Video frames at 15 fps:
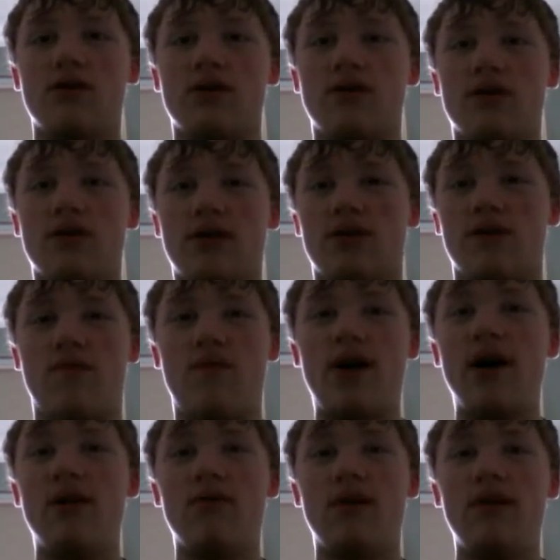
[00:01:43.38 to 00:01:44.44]
The
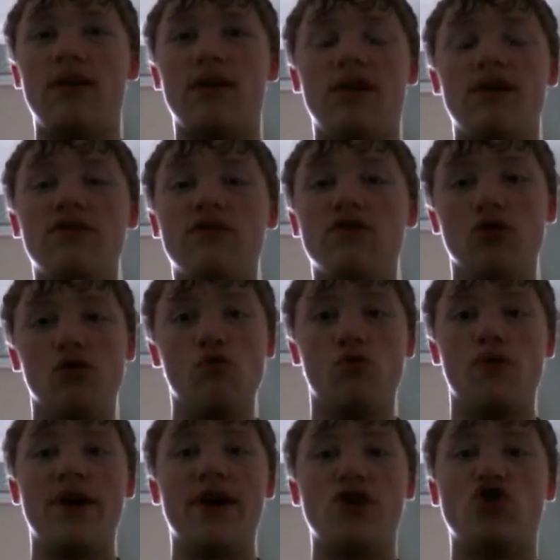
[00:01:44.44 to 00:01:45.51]
final one is
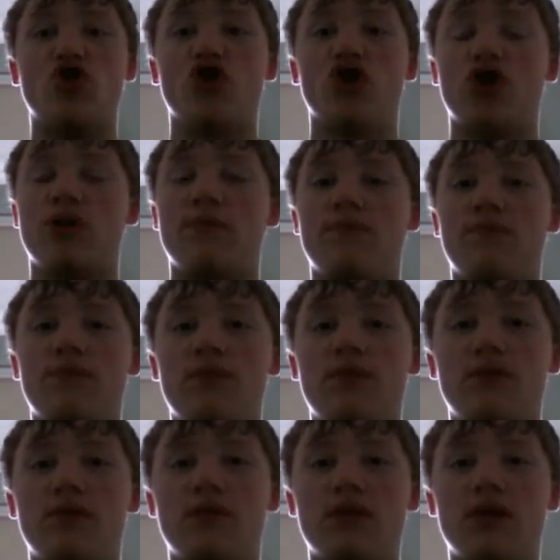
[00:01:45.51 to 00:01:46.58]
Luigi.
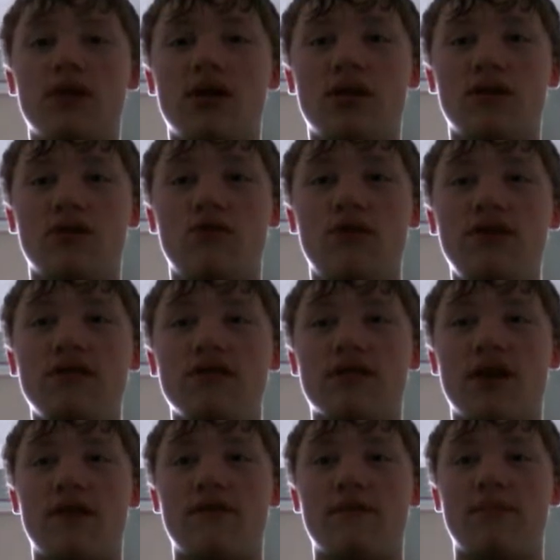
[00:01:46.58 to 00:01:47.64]
Luigi's
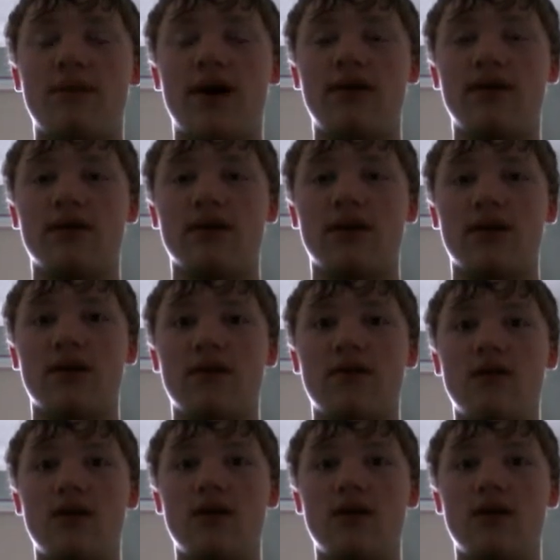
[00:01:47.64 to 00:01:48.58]
kind of a pain to get.